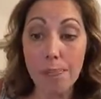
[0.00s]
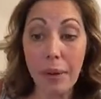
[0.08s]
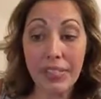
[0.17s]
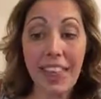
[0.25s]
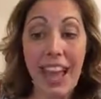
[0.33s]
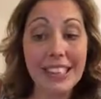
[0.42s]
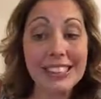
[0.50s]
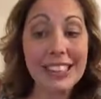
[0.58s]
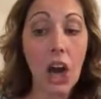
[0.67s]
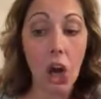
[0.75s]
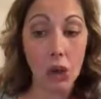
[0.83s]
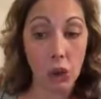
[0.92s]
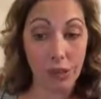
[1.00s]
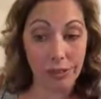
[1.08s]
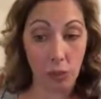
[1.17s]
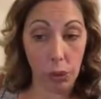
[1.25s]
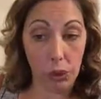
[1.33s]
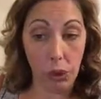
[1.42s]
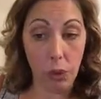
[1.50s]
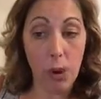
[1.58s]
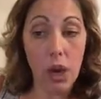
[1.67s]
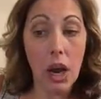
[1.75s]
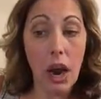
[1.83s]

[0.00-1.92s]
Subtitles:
but that is not good for you.